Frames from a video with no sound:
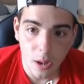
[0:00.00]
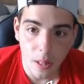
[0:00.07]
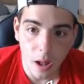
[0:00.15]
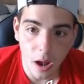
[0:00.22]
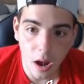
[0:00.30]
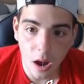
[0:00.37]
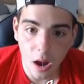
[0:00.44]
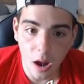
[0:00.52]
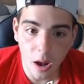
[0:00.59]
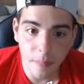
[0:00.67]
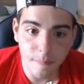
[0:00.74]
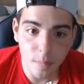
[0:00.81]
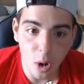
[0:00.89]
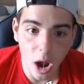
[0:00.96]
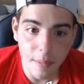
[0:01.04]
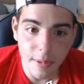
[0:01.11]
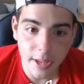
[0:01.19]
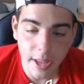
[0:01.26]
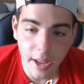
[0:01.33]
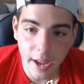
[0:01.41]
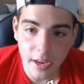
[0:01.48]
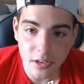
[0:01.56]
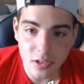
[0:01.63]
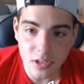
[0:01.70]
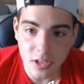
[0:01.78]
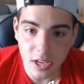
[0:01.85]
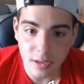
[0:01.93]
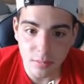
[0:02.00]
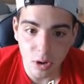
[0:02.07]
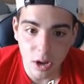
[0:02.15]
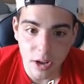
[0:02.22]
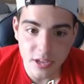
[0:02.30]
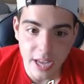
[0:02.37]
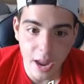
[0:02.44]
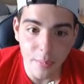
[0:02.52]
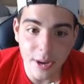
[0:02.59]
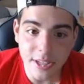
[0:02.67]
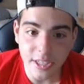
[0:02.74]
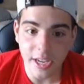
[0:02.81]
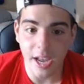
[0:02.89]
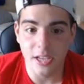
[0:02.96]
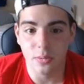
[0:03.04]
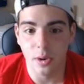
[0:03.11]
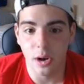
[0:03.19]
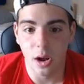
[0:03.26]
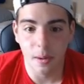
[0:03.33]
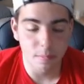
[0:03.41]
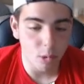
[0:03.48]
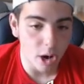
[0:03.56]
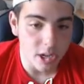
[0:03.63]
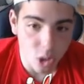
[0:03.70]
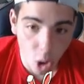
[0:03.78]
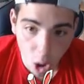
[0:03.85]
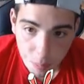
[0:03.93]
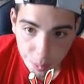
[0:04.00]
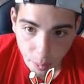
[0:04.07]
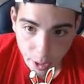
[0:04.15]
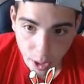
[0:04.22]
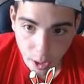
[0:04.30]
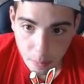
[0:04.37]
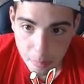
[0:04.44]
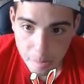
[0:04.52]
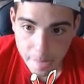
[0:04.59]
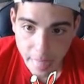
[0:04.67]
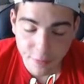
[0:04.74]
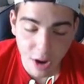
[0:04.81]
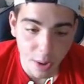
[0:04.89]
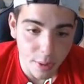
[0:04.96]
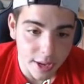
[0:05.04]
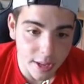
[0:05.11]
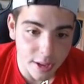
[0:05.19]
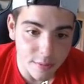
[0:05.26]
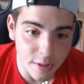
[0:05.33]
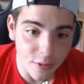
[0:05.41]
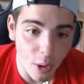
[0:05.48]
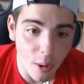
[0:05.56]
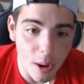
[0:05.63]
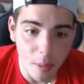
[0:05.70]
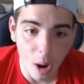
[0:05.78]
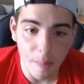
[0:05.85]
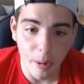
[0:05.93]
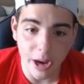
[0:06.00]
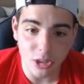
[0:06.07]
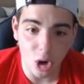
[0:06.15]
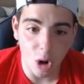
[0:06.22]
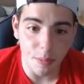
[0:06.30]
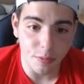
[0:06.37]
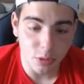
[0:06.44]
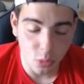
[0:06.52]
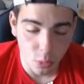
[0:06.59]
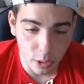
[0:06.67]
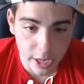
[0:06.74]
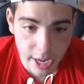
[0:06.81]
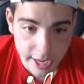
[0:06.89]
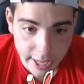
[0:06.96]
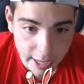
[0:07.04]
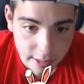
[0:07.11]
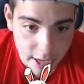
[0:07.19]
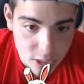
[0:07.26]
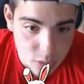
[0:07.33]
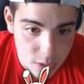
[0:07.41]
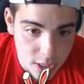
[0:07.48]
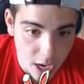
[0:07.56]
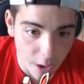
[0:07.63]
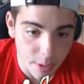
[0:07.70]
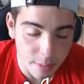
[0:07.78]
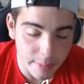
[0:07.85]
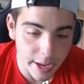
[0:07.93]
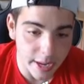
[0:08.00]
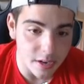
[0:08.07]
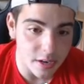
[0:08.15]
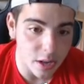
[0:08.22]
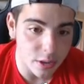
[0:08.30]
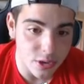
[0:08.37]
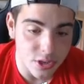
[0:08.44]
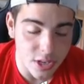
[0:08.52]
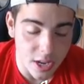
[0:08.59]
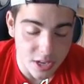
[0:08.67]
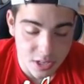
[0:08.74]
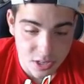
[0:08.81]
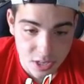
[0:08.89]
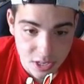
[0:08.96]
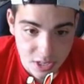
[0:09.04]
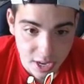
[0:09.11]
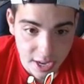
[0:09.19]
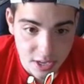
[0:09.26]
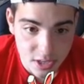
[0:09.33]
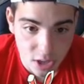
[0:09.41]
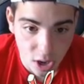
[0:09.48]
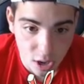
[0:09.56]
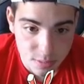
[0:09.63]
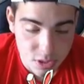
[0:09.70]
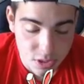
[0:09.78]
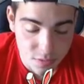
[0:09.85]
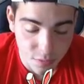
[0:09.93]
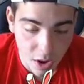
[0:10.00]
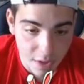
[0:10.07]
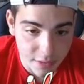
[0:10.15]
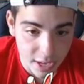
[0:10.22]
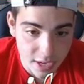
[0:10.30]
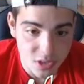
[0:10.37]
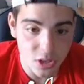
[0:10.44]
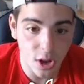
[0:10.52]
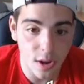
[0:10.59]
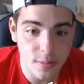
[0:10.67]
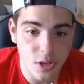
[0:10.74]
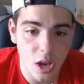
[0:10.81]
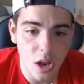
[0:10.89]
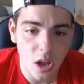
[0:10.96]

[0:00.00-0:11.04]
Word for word: Um, Brian McCann is the same price. Edwin Diaz went up. Bryce Harper went up. If I would have give, if I would have bought Bryce Harper for 28k last week, I would have made another six 6k stubs, 5k stubs.